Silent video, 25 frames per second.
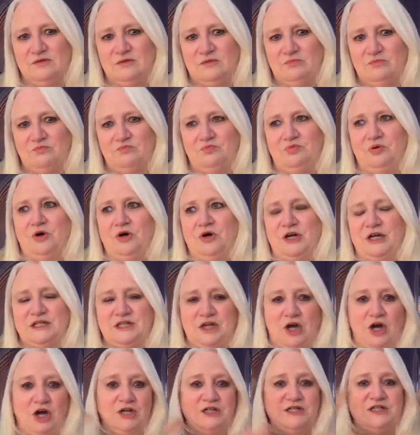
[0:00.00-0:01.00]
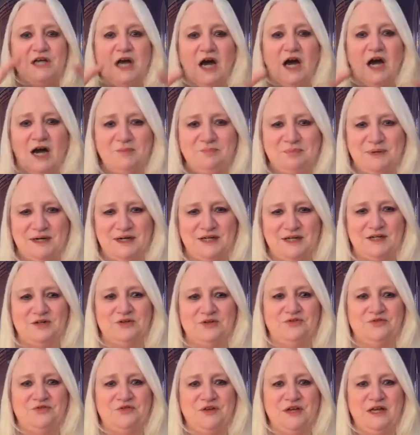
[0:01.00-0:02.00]
put on top
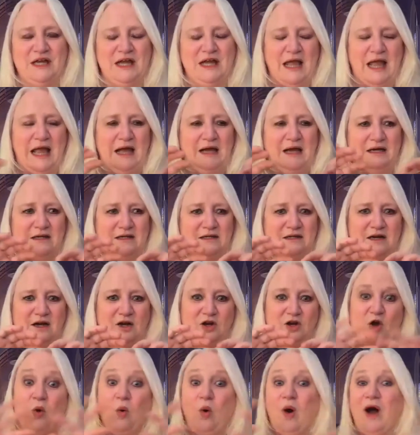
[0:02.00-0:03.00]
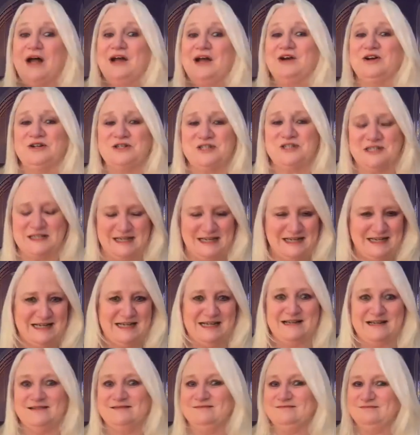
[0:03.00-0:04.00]
of a choir
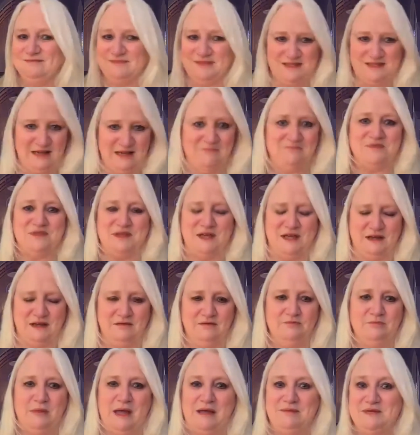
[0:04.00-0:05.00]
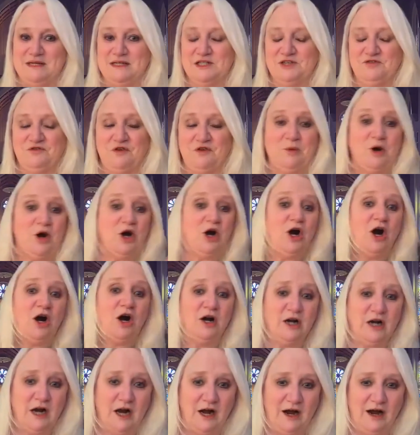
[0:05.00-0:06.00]
singing something. Maybe it's from our
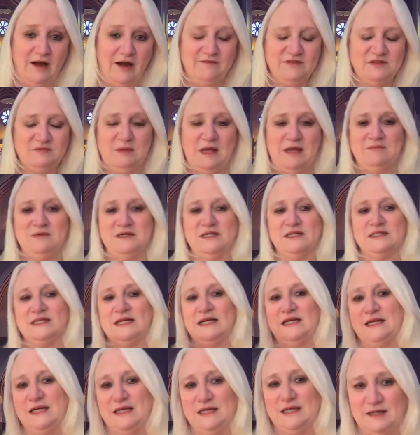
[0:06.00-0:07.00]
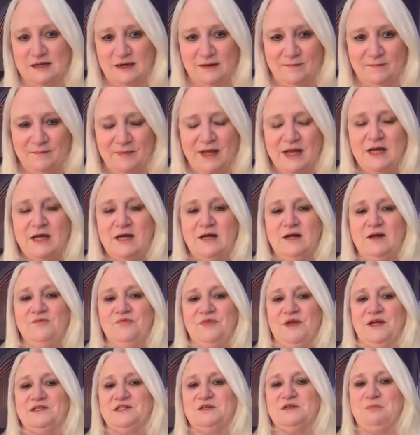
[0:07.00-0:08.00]
archives. Maybe it's a hymn
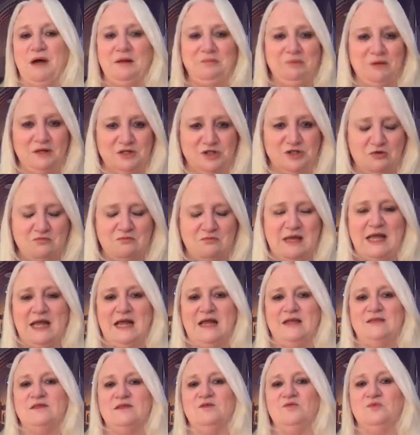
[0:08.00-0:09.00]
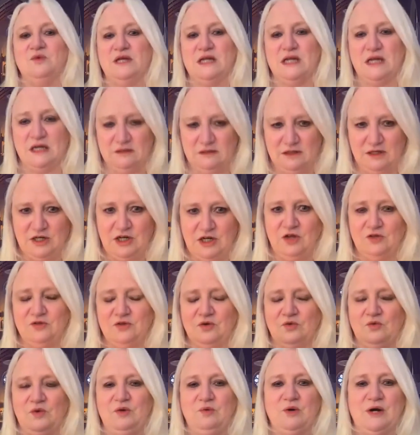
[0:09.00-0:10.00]
that's public domain that
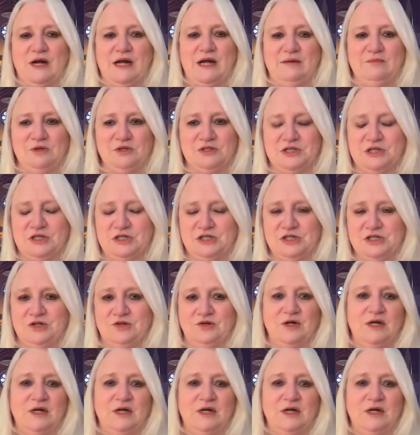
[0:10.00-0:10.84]
we were able to do.